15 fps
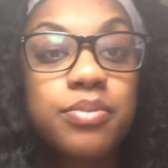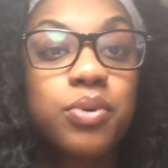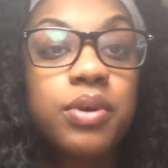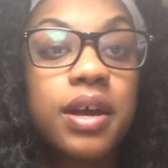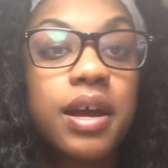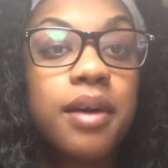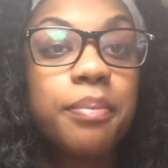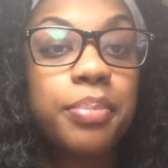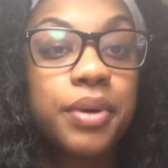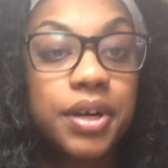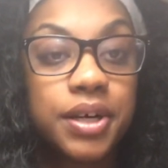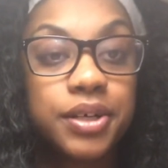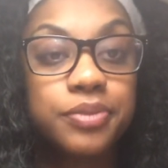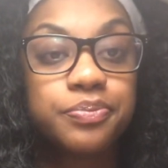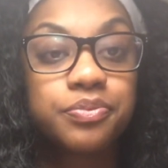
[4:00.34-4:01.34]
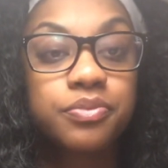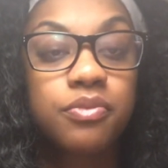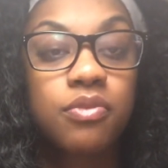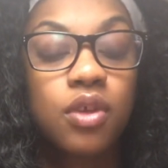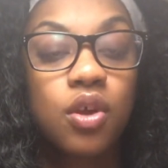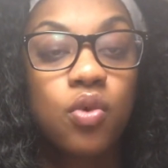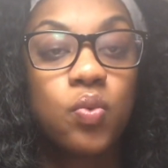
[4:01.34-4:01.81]
in boot camp,
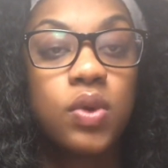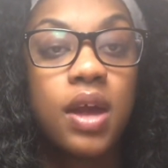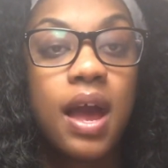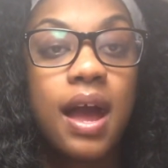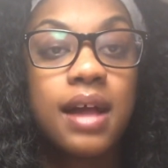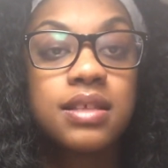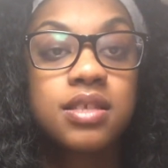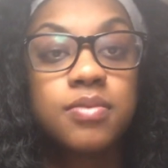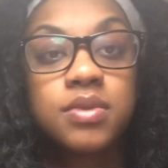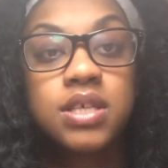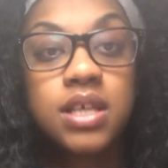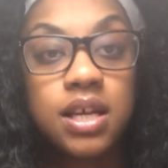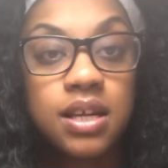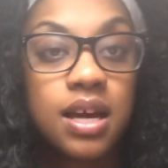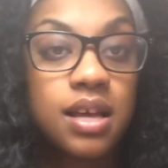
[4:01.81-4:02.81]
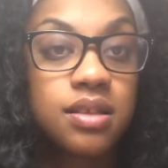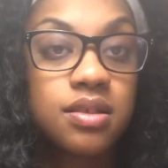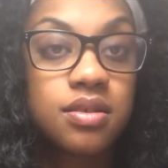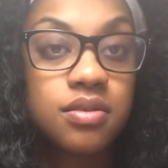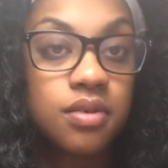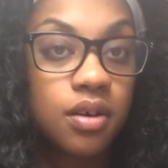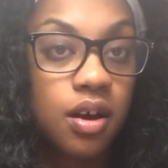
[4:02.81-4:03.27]
we had some Sea
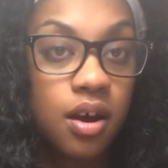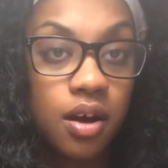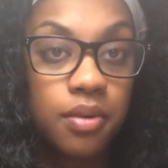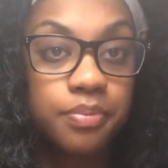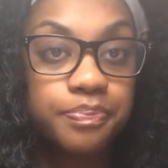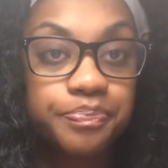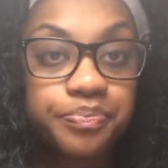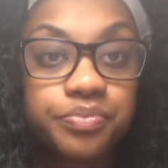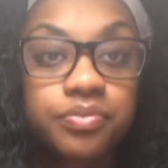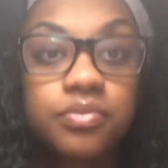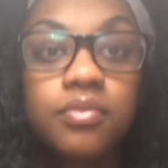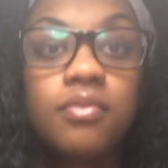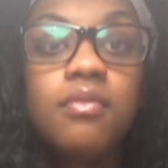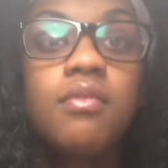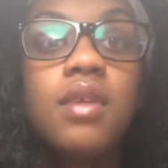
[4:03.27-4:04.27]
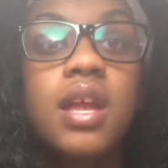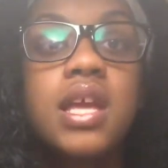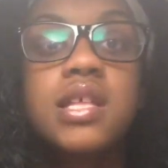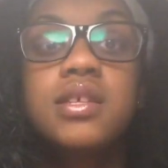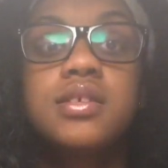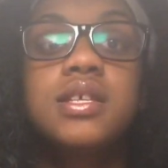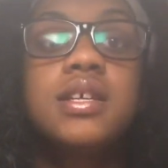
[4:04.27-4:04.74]
Cadets come,
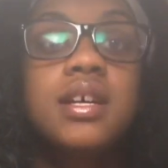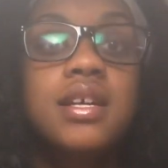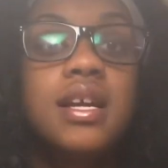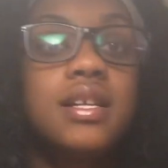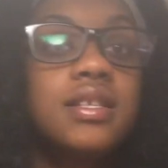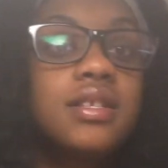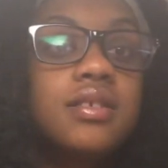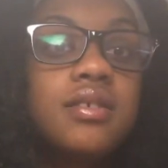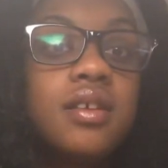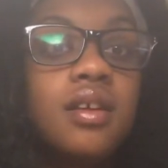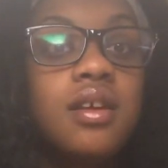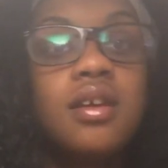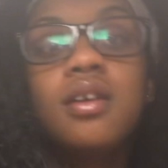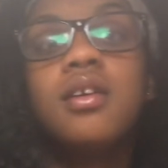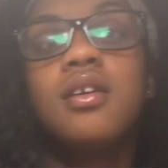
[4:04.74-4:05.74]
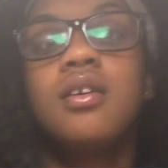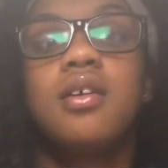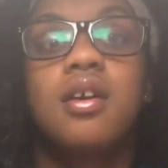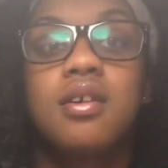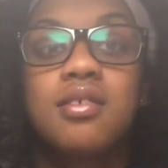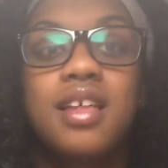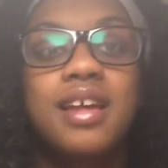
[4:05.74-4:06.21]
and Sea Cadets
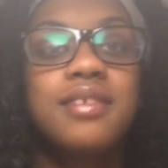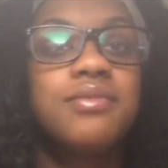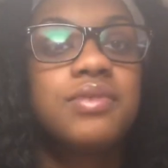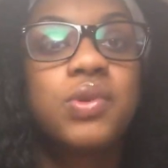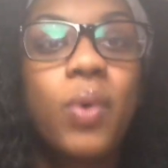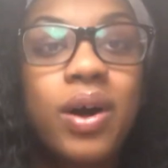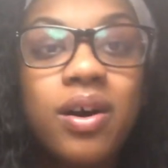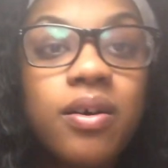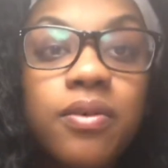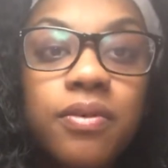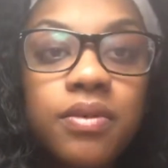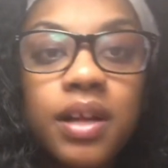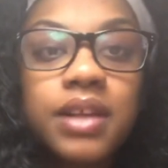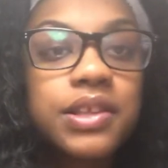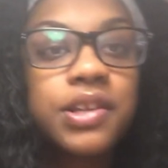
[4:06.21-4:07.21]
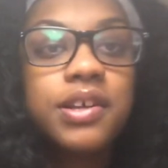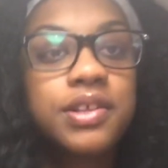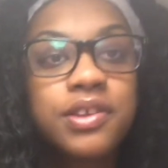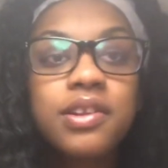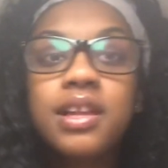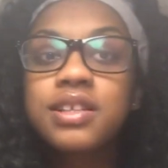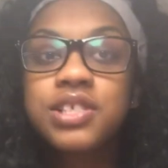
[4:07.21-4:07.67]
are like 12, like
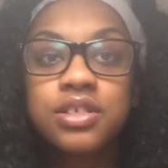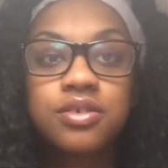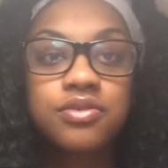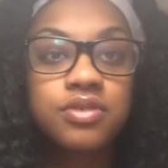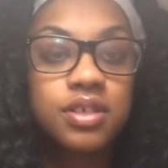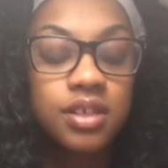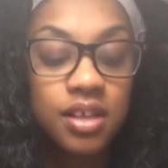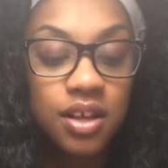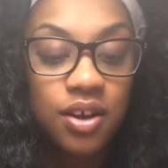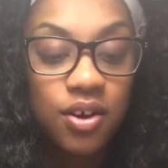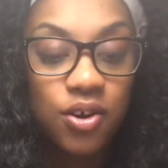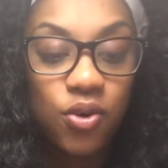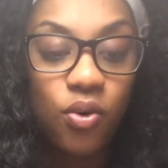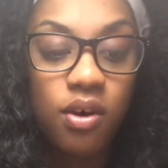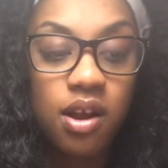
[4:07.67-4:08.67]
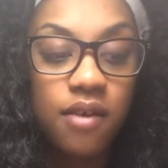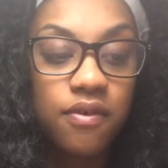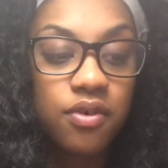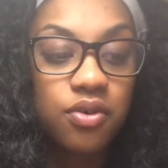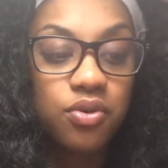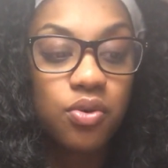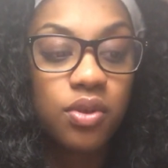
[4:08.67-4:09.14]
they're like children,
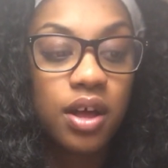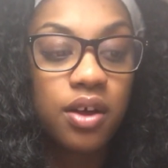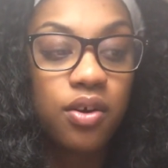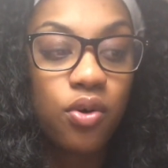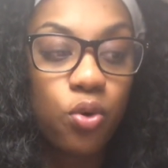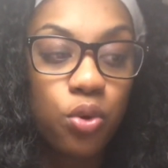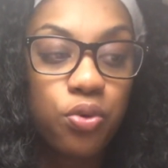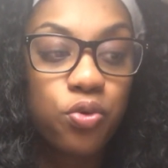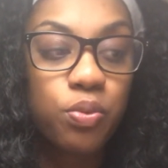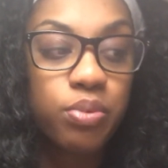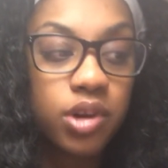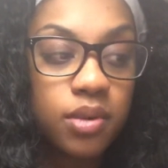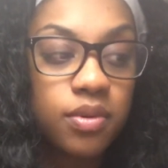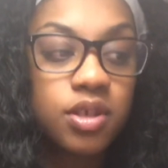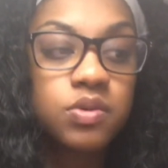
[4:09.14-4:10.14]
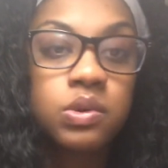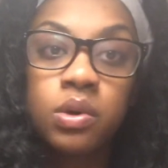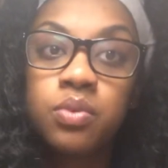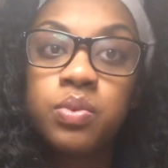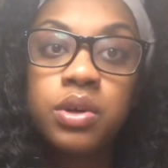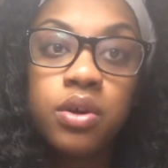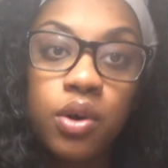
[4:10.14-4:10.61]
whatever, who like go through pretty much
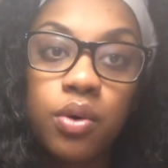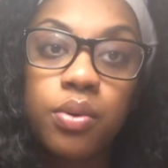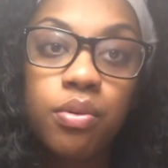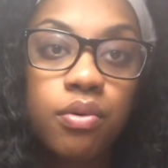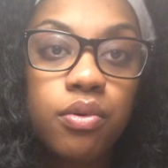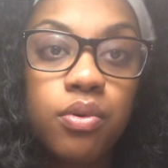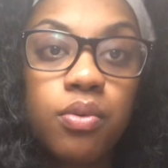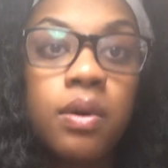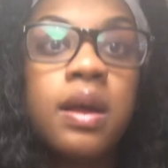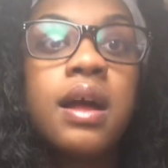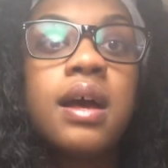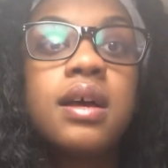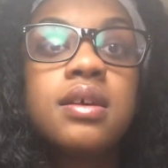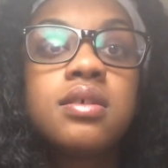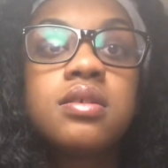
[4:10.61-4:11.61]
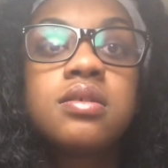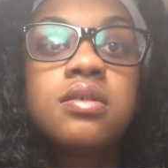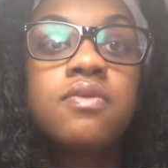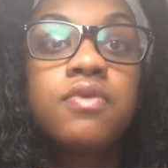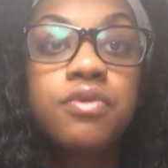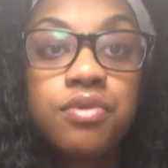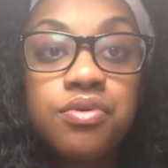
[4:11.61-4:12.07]
what we go through
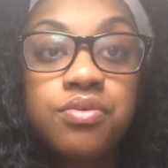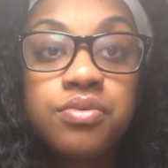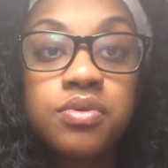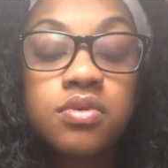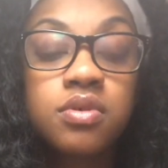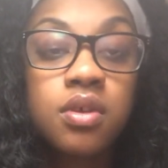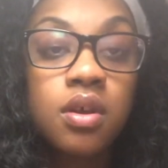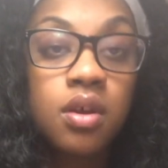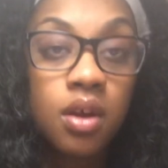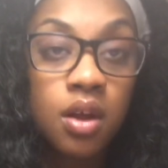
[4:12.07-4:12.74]
as recruits.